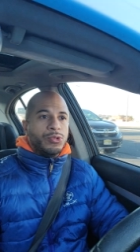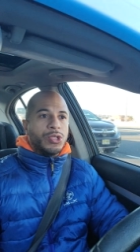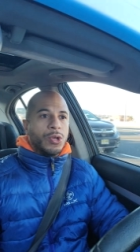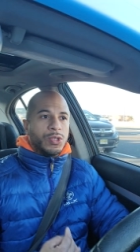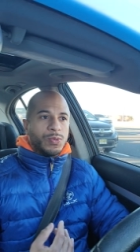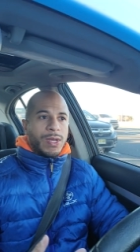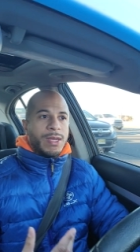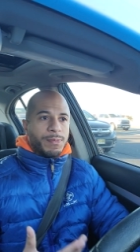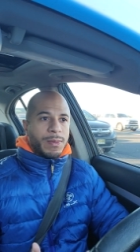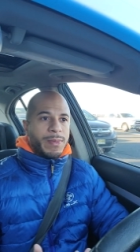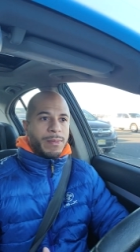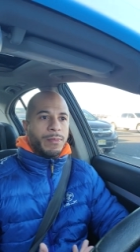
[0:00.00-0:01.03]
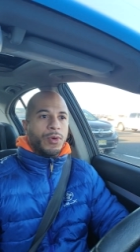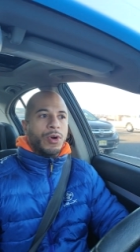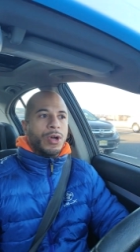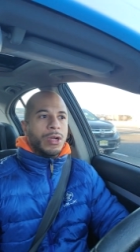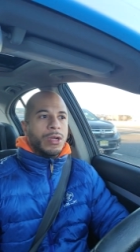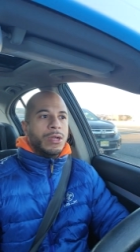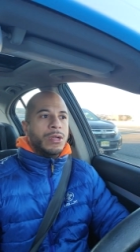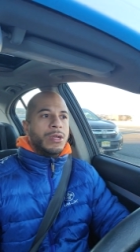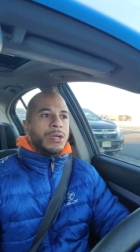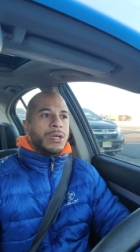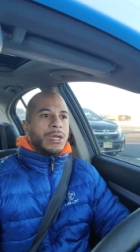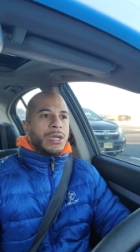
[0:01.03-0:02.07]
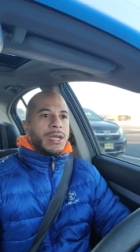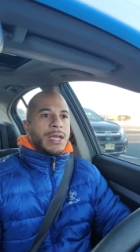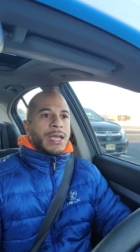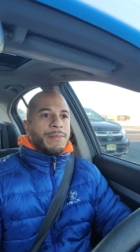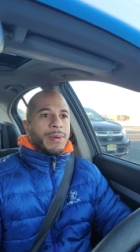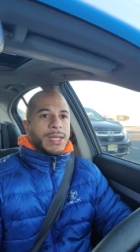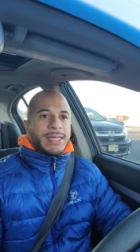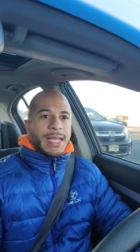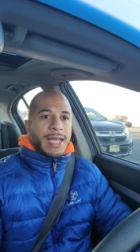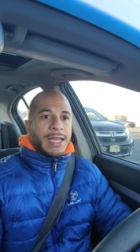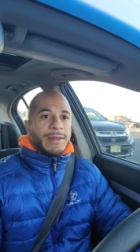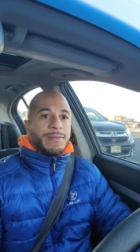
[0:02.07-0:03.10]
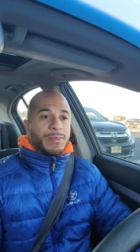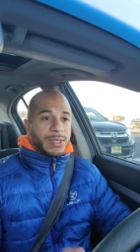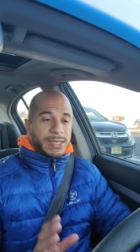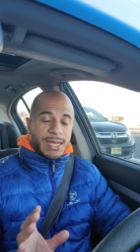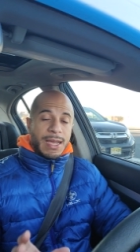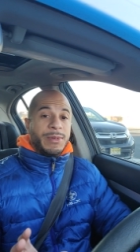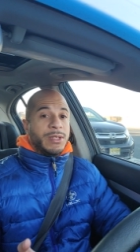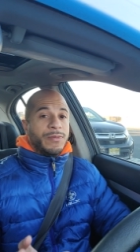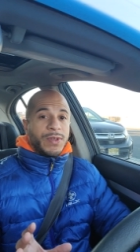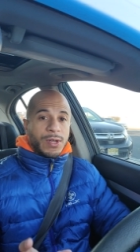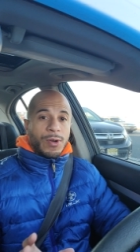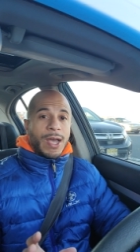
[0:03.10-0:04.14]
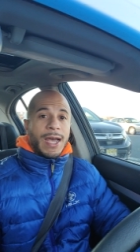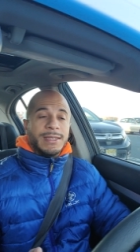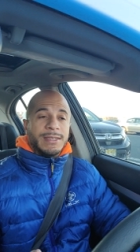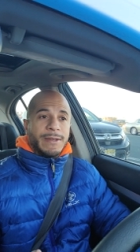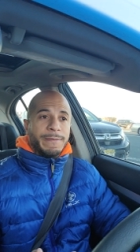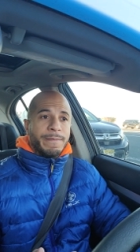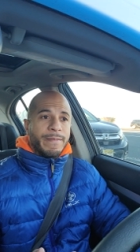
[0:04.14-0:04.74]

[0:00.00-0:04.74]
jones would implement more but that but tommy devito has it